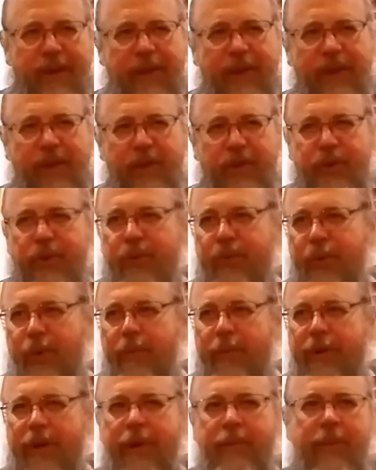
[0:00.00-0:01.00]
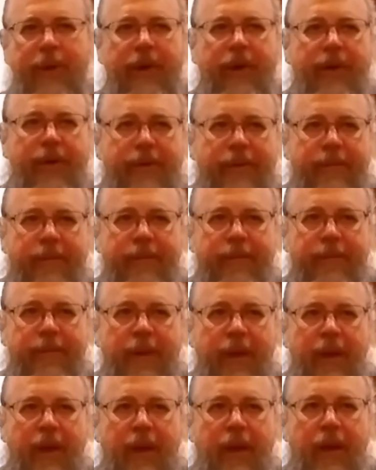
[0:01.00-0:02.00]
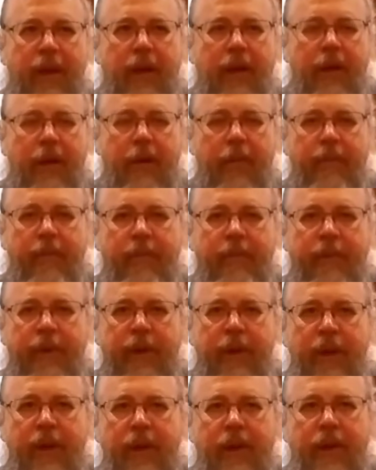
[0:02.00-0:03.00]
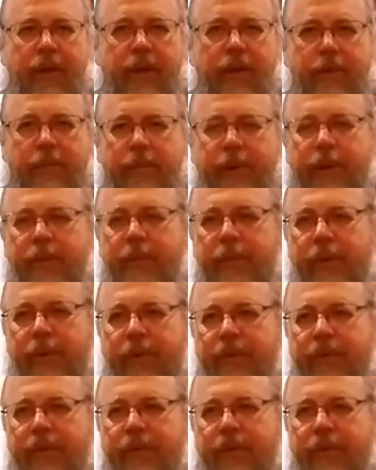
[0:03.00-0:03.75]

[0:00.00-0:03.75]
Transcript: the Eastern Roman Empire. Um, the people